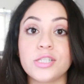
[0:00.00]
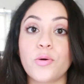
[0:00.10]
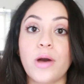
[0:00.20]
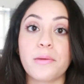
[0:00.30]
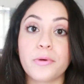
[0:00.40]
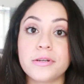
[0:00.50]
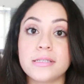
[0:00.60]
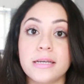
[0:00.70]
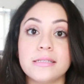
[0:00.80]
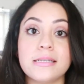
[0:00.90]
So ever
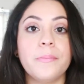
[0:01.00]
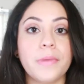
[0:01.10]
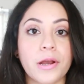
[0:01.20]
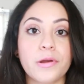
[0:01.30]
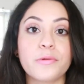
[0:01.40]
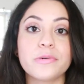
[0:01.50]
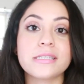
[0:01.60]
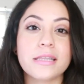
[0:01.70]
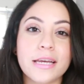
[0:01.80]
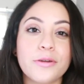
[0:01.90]
since Mary
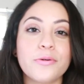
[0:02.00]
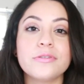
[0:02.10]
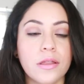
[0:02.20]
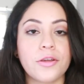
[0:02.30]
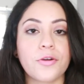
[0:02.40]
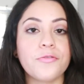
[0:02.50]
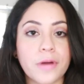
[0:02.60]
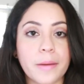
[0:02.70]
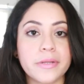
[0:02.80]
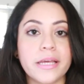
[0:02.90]
was little, their
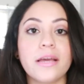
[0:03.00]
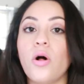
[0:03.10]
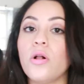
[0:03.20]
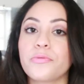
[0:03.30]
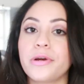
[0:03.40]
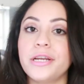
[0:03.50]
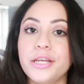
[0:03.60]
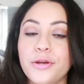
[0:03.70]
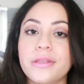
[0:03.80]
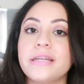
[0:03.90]
family already
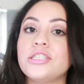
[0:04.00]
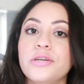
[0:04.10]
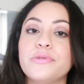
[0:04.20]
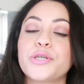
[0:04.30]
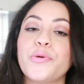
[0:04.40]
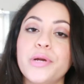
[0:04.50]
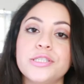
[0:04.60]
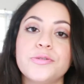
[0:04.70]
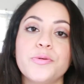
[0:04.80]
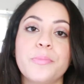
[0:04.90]
knew that she was going
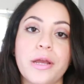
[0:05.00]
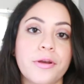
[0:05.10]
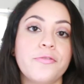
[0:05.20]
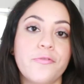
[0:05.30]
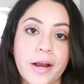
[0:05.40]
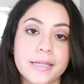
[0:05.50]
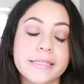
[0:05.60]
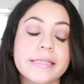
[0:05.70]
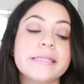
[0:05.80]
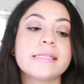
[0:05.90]
to marry
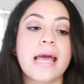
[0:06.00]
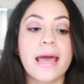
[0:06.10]
Francis.